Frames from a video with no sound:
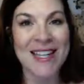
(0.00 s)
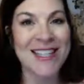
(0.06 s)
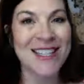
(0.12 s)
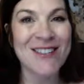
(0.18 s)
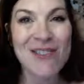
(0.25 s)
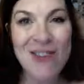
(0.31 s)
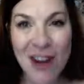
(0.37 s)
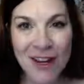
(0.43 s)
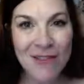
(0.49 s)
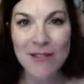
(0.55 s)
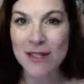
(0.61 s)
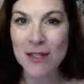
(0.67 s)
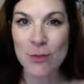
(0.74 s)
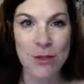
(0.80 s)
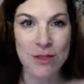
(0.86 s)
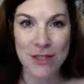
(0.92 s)
See, none of
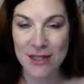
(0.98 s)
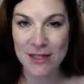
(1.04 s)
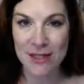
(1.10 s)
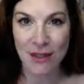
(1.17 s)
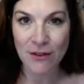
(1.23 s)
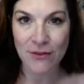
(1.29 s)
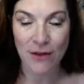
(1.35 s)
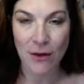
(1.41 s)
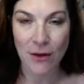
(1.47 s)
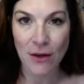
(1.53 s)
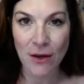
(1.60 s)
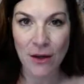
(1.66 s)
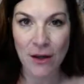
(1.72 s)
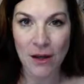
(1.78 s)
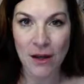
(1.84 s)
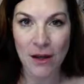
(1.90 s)
us were
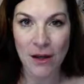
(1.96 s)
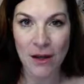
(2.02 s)
successful